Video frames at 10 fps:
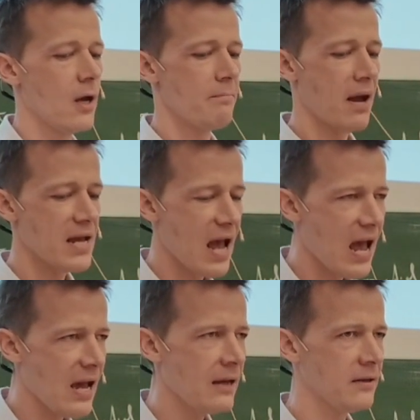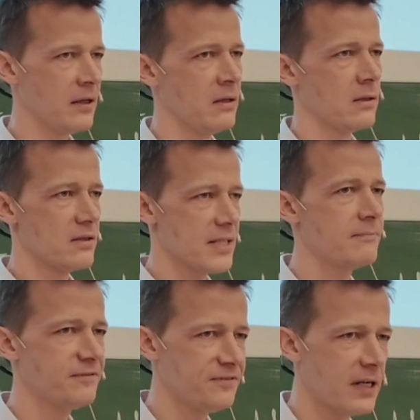by adding some
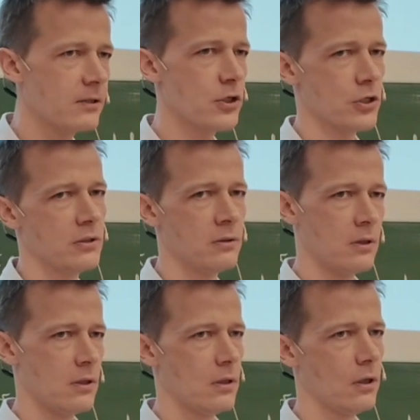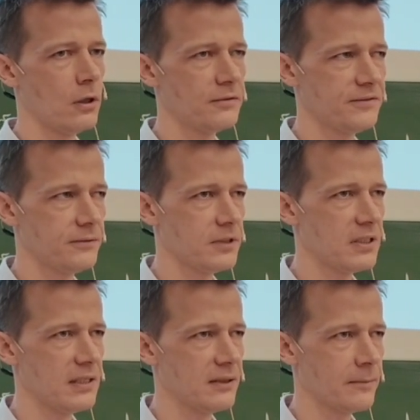function of the
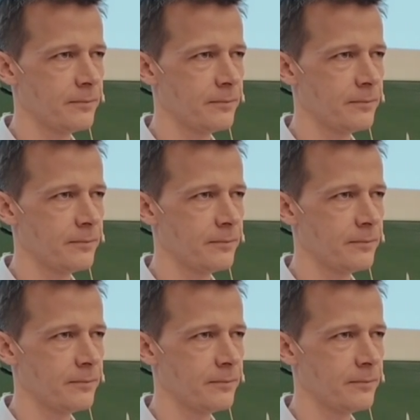data.